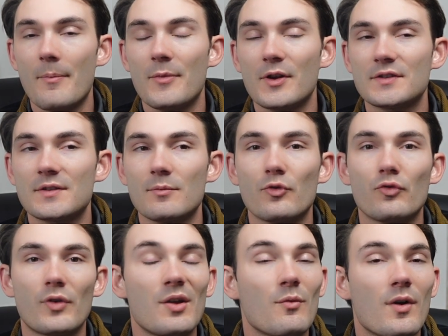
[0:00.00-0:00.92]
Um, there's
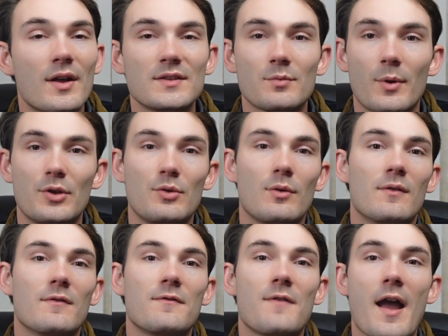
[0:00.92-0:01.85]
some great ones where you
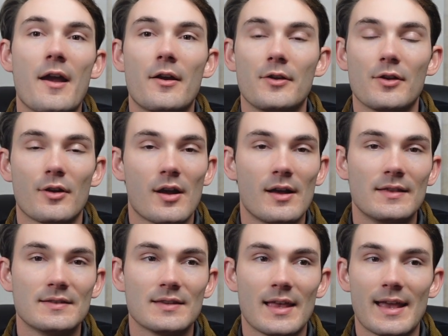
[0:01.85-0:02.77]
can fire your
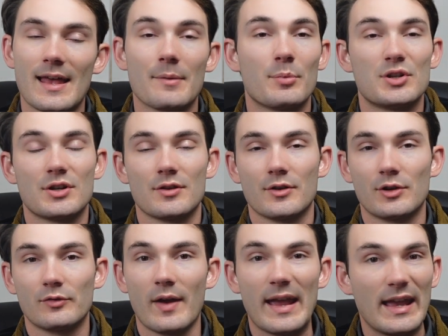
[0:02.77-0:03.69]
guns like at a
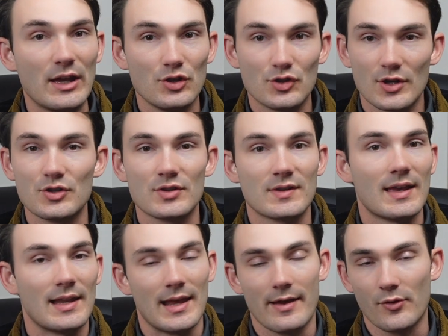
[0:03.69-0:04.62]
particular range and
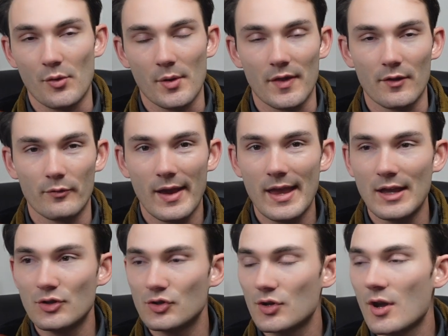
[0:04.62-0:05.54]
just hit everyone in the
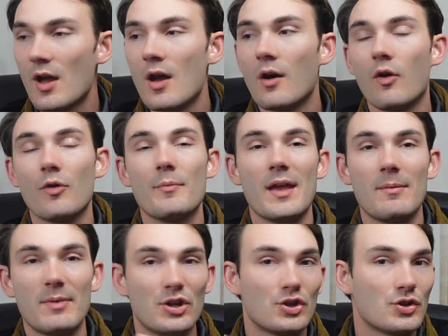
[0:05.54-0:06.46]
range, or
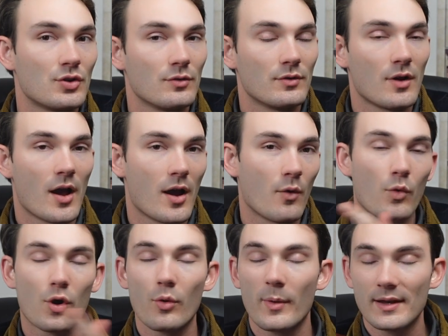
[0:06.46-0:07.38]
maybe shoot a
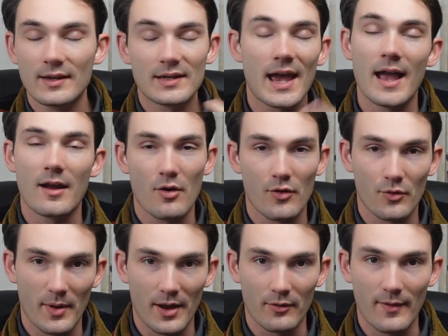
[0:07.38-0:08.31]
whirlwind attack
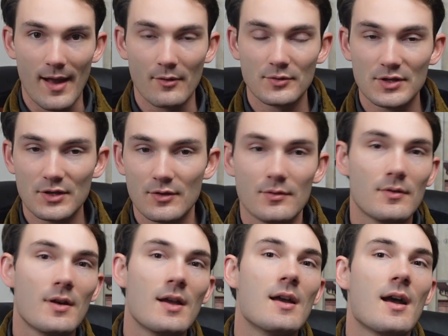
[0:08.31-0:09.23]
all the way around
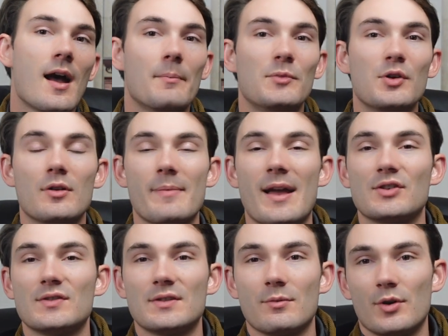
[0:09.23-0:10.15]
you. Um, you can
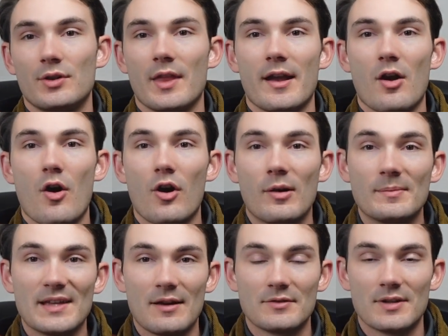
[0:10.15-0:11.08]
imagine someone like
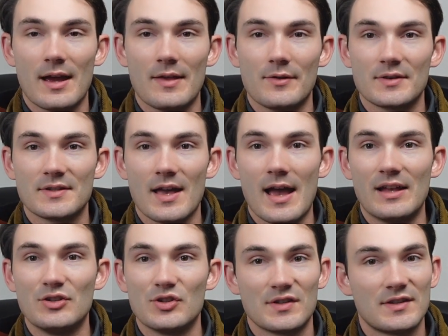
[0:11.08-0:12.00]
arms out to either
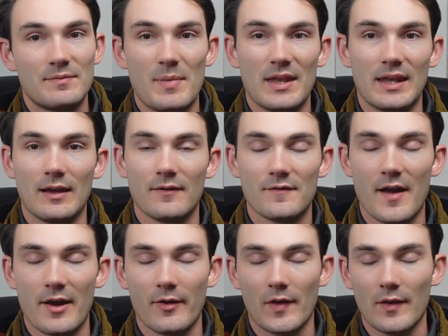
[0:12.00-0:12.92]
side, just spinning,
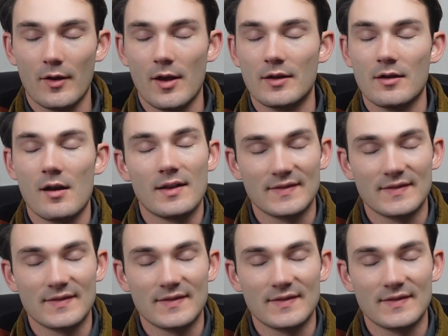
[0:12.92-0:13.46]
firing their gun